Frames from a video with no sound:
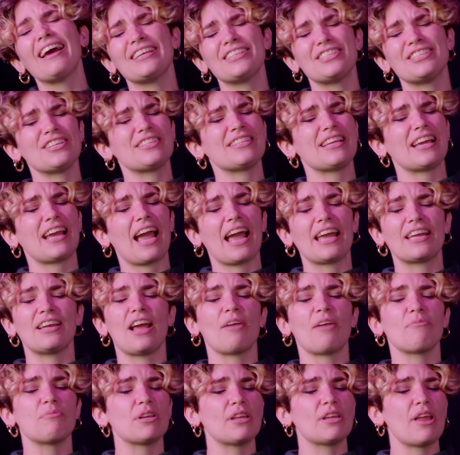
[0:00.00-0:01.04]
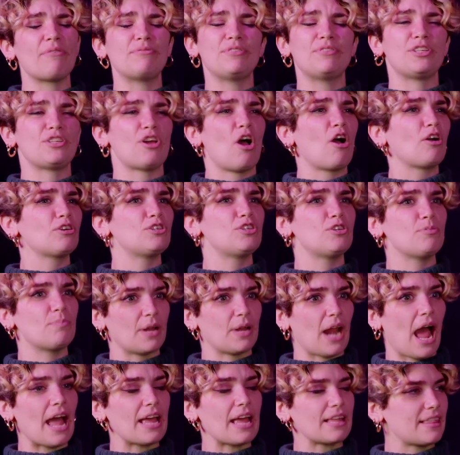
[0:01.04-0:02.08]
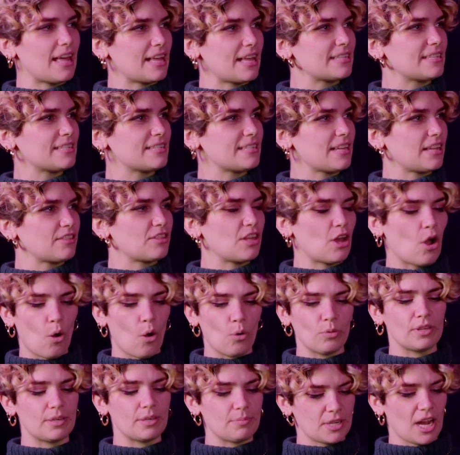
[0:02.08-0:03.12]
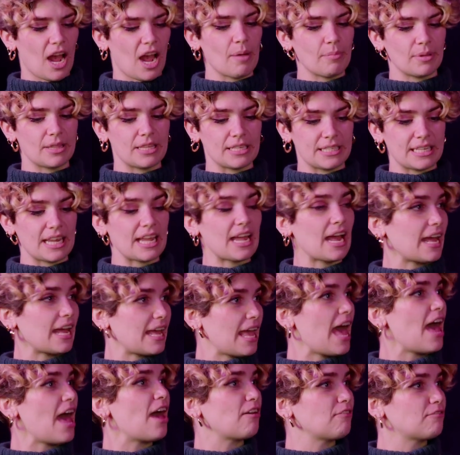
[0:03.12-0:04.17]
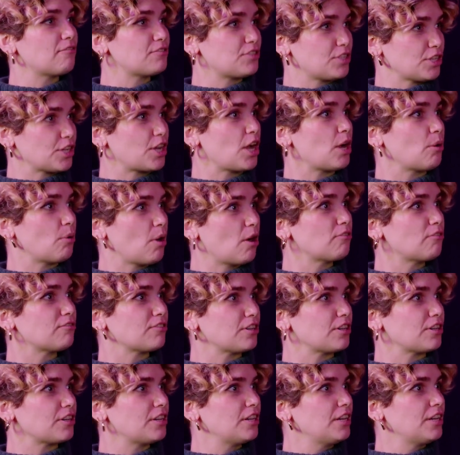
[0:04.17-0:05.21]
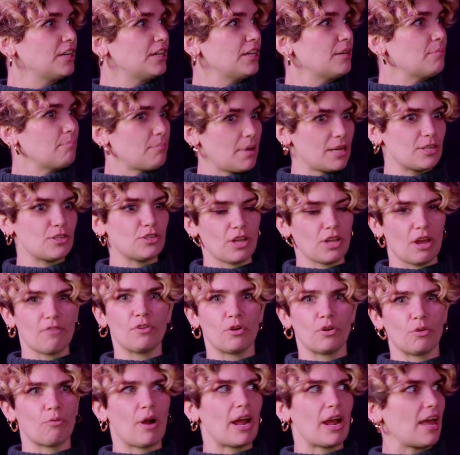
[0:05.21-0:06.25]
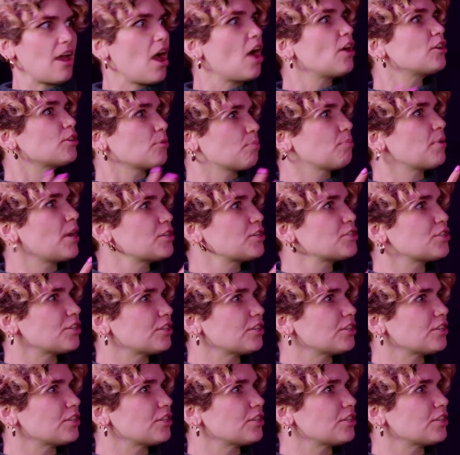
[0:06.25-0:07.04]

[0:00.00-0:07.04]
It's just like I would love to talk to you, but that's the only time of the day I have to go over my stuff and write under pressure.